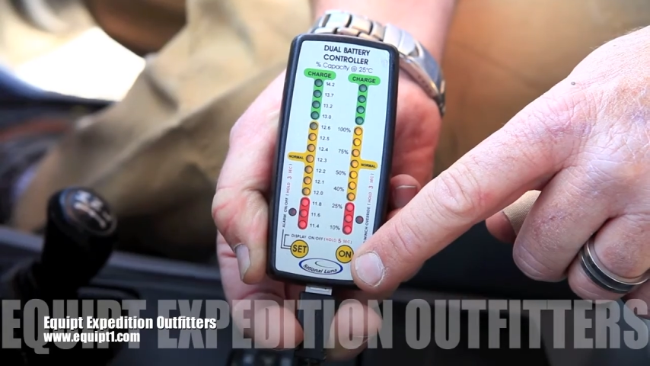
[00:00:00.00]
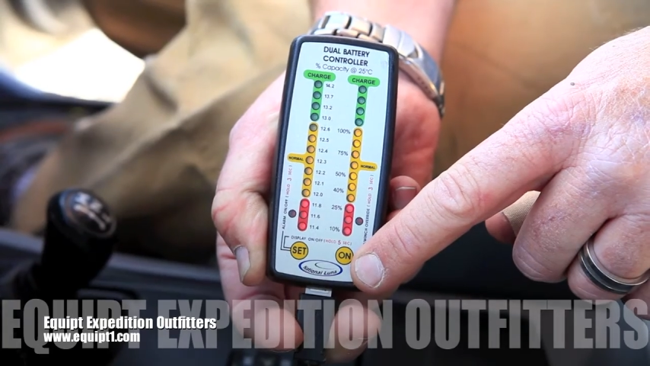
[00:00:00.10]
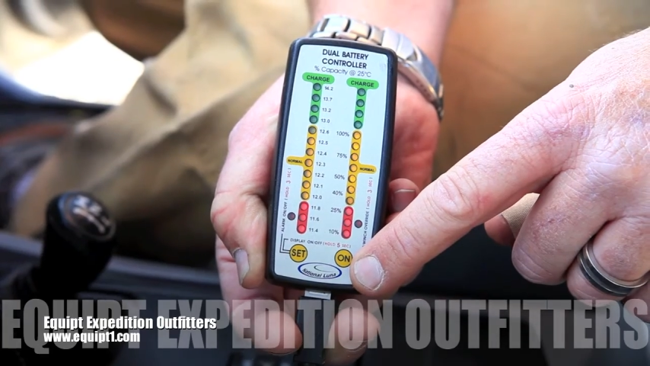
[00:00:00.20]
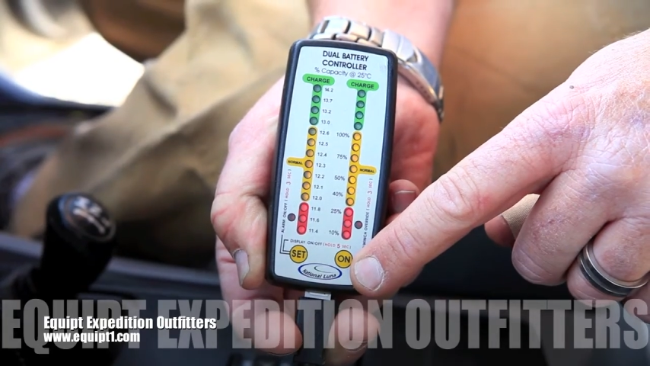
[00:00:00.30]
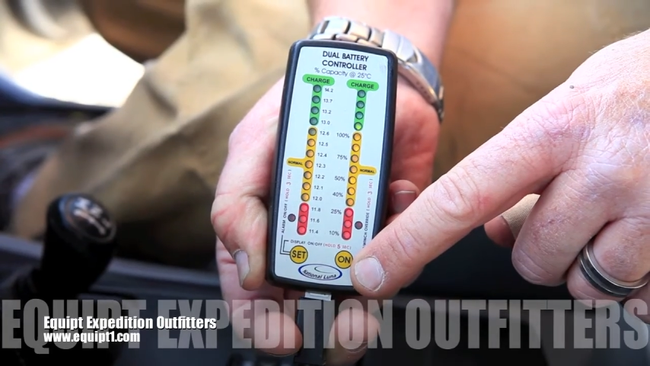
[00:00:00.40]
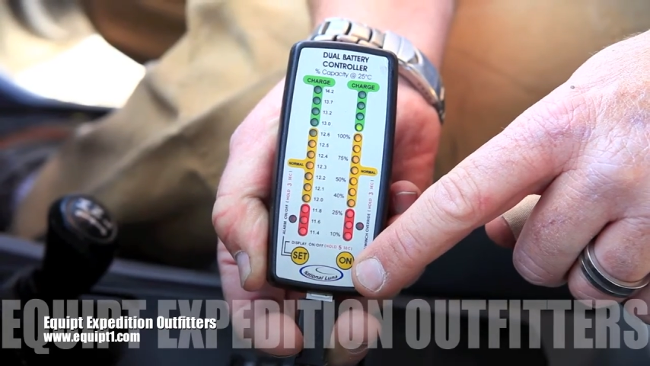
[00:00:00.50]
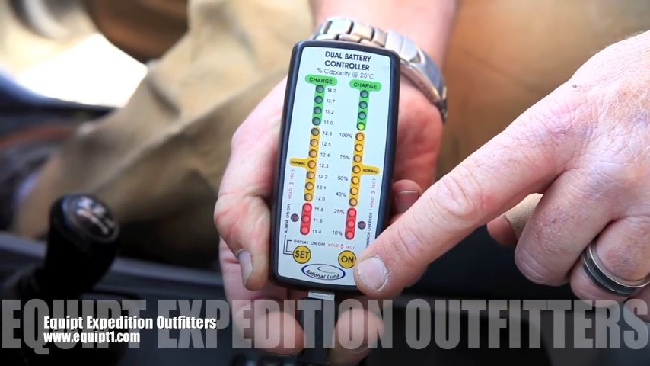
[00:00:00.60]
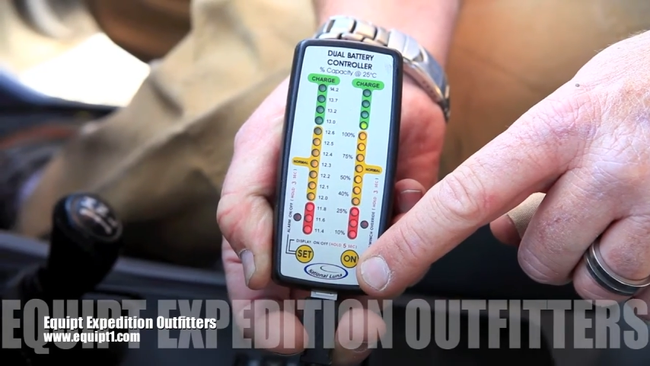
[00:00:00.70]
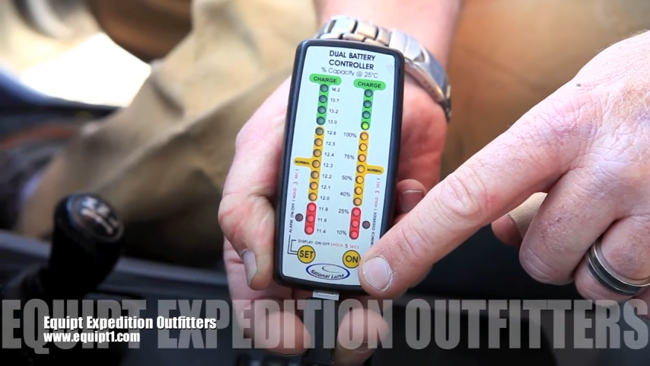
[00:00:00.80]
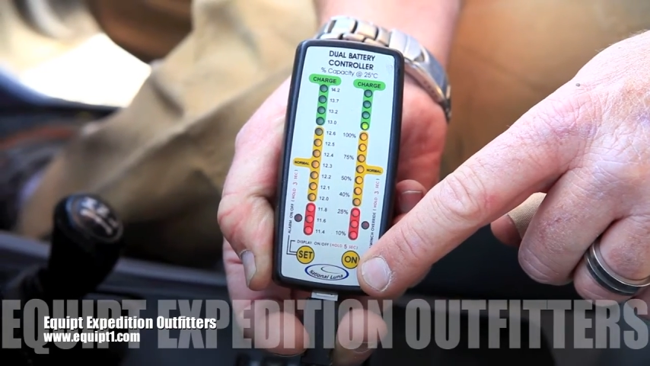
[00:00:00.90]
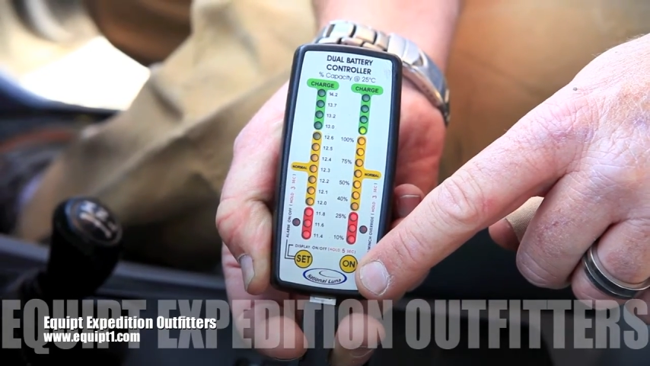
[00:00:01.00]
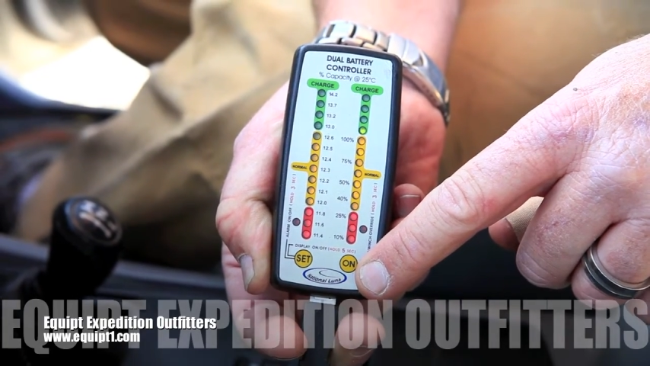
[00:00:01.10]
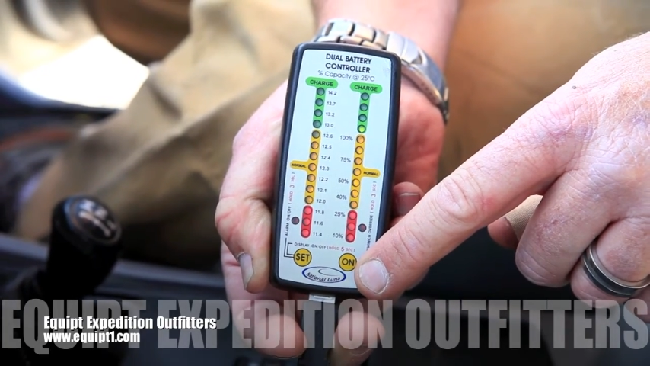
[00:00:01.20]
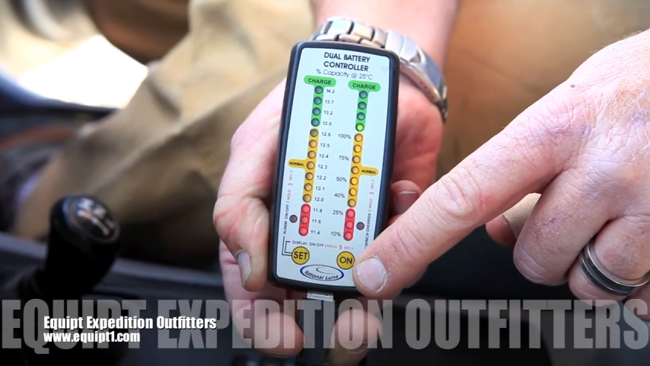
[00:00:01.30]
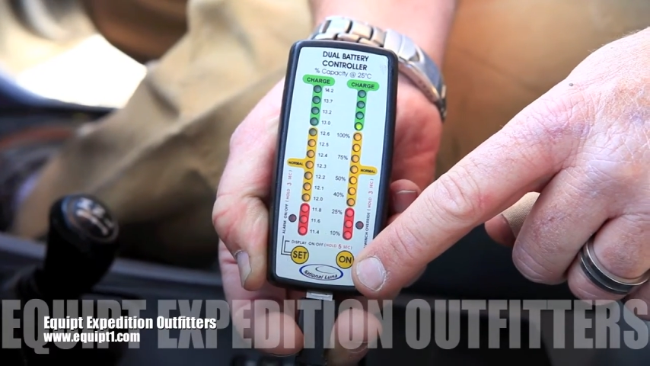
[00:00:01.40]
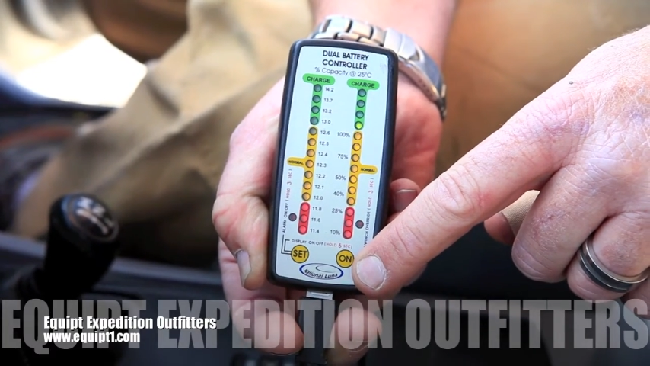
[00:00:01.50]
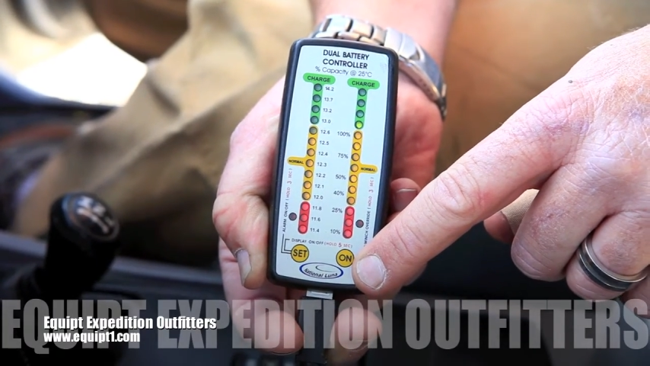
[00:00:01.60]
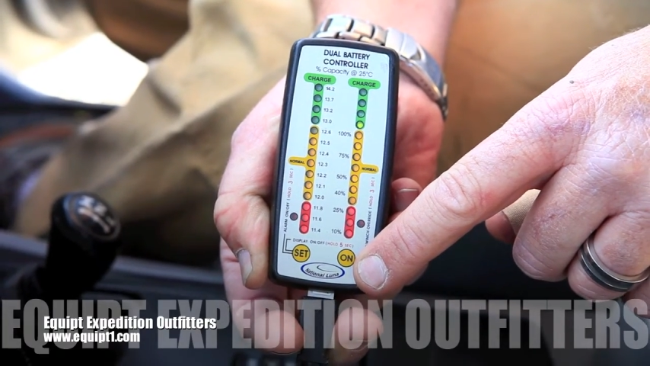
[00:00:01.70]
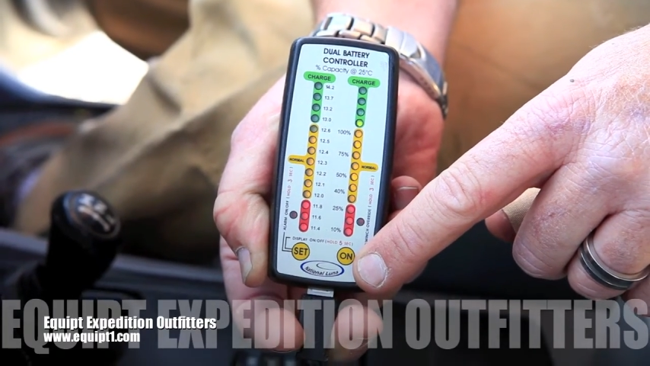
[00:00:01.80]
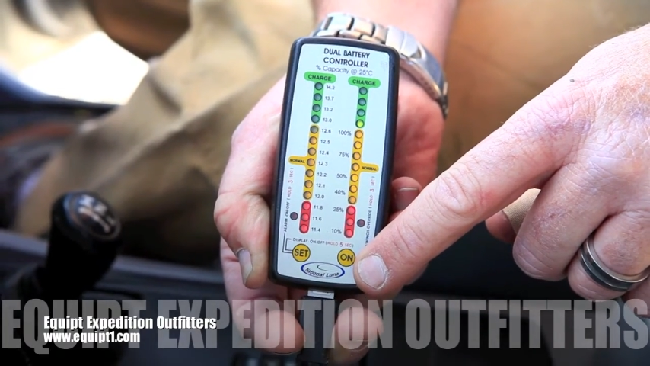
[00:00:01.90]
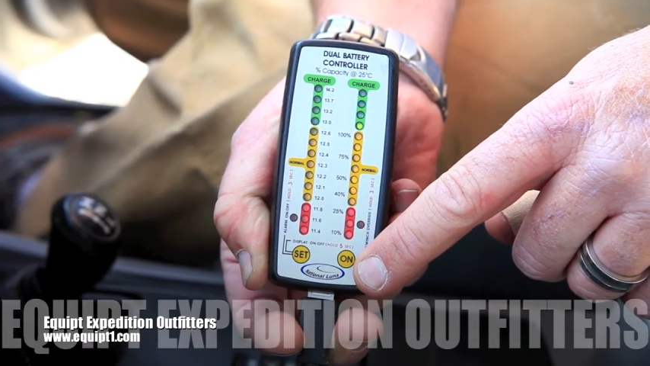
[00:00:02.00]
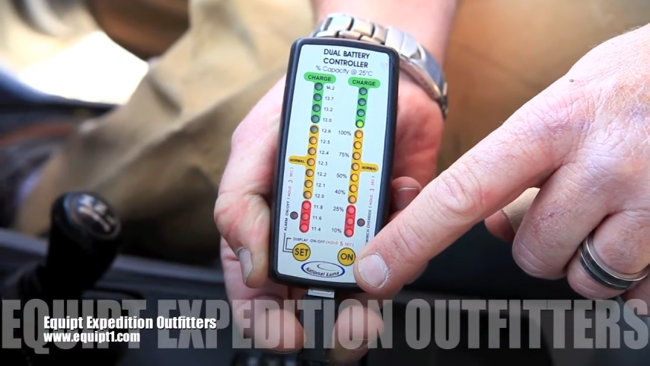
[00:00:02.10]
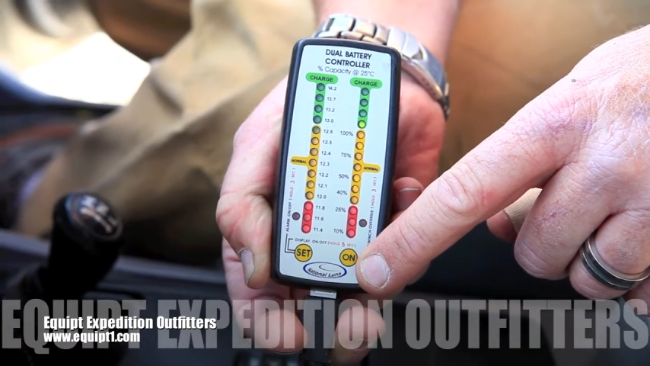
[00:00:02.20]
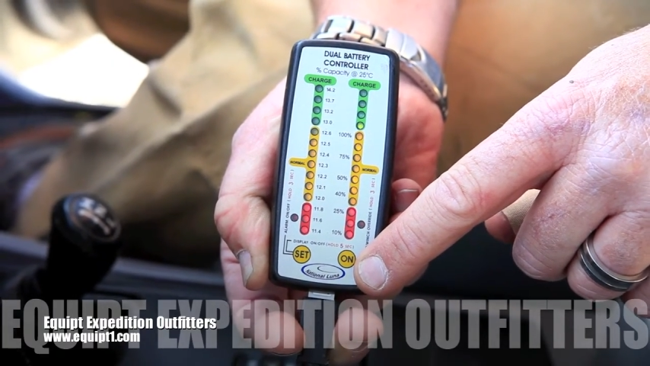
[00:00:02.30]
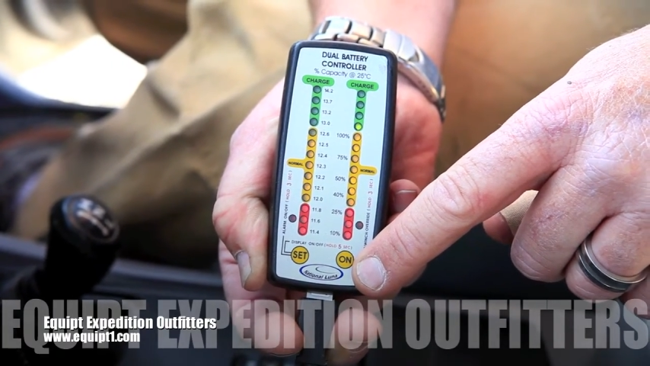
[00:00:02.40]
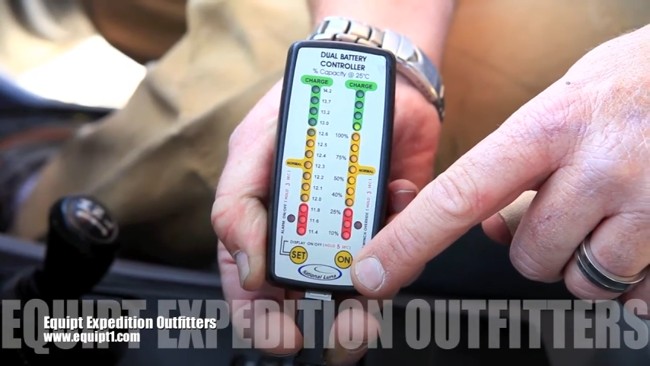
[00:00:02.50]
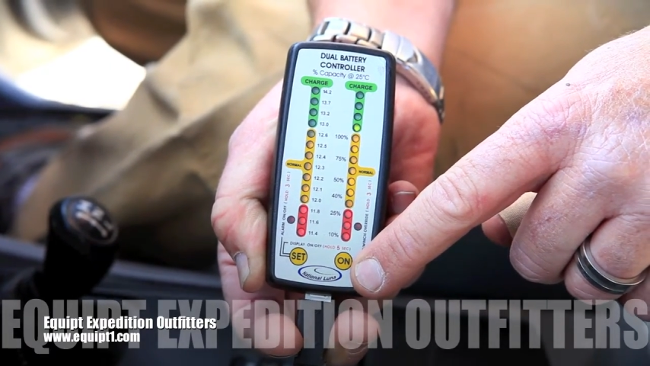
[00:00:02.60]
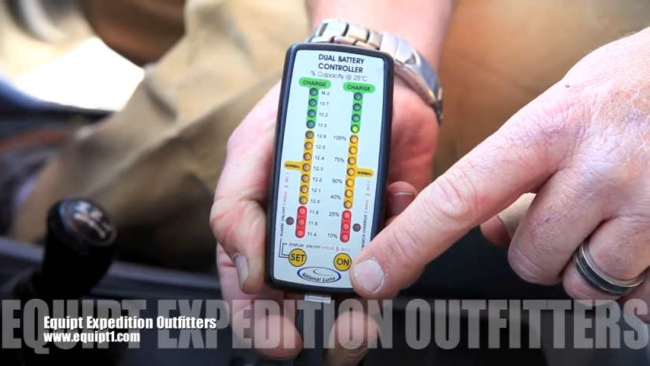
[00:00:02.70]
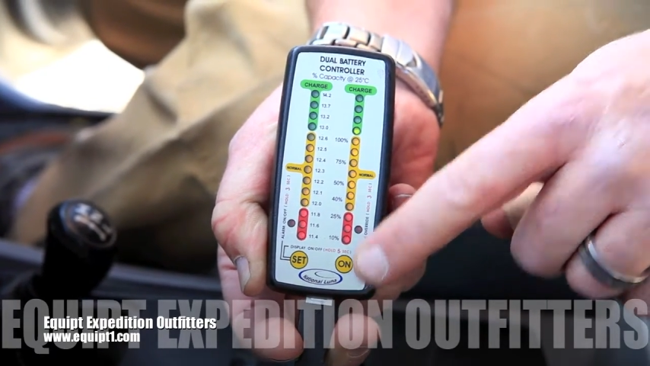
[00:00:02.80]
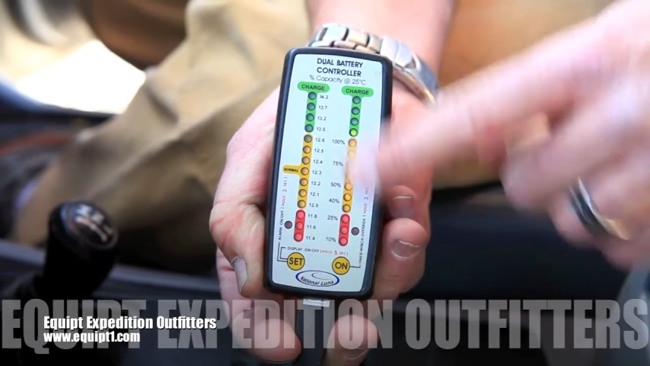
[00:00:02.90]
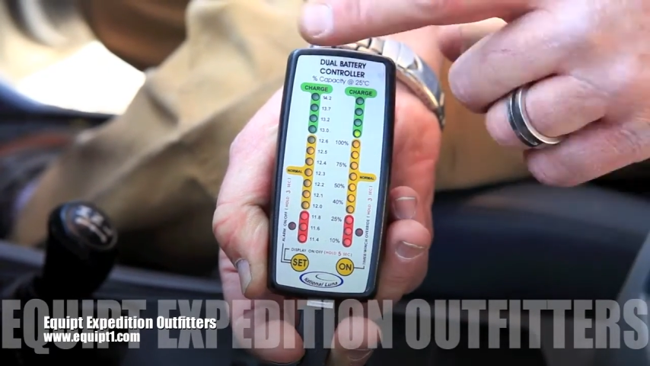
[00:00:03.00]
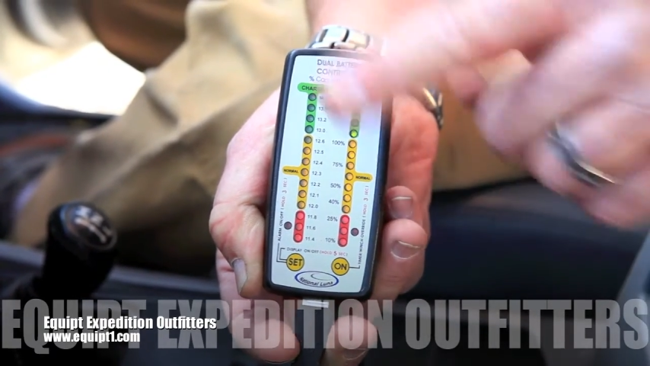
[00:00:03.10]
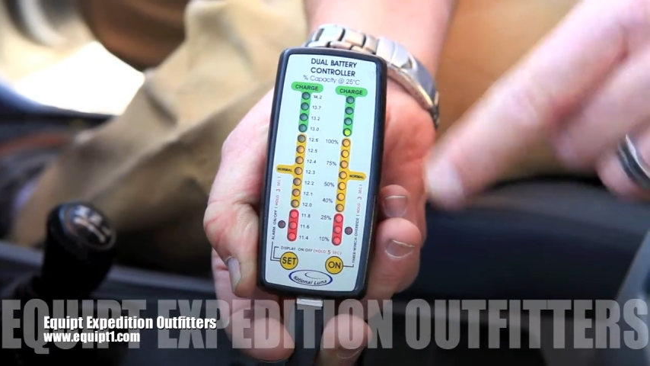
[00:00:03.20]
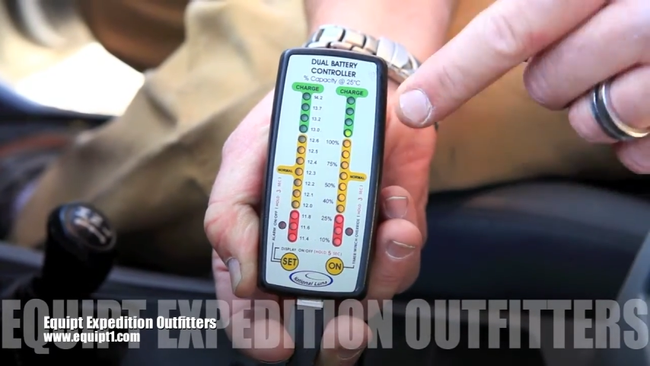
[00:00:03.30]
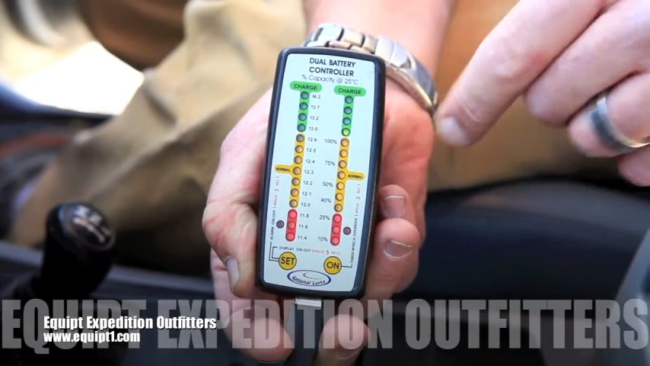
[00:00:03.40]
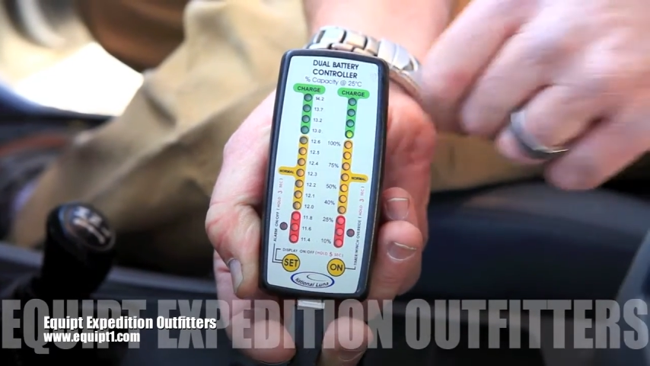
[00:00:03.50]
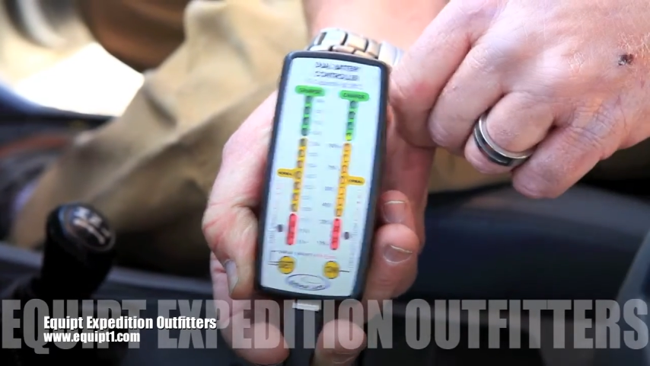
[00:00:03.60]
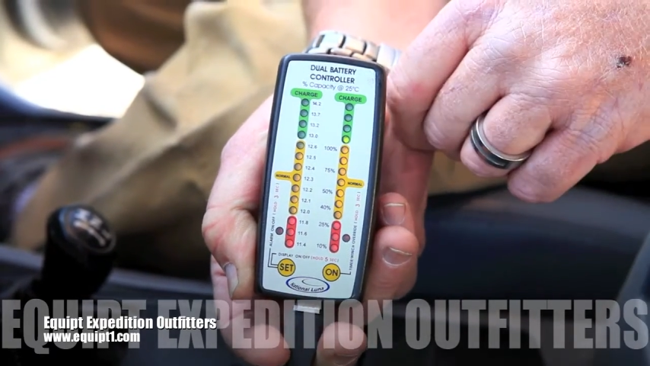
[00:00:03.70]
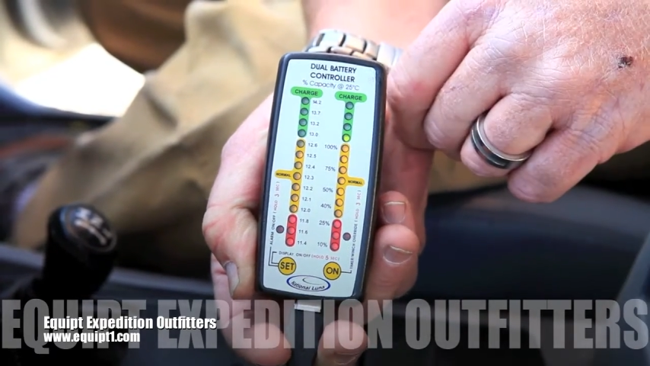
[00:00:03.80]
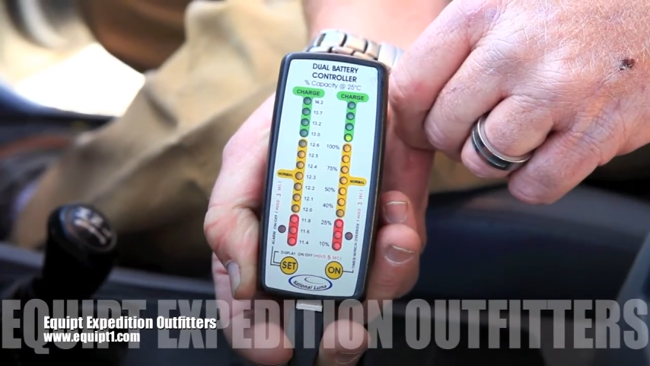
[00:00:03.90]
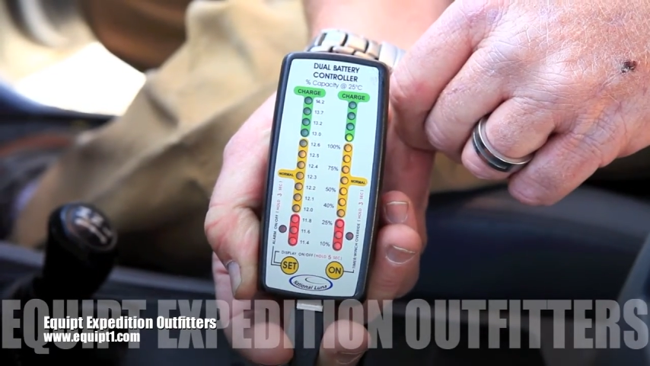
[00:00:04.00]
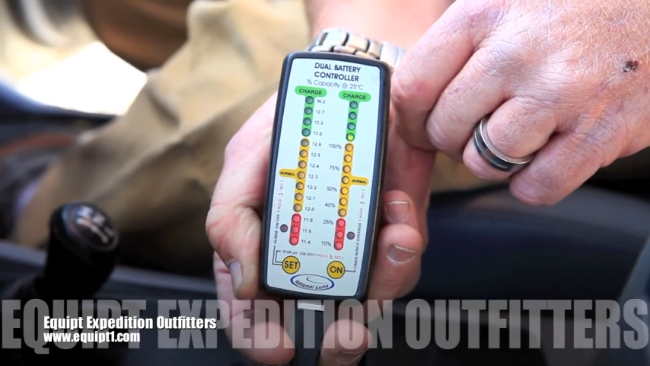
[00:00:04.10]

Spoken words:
[unreadable: no face in view]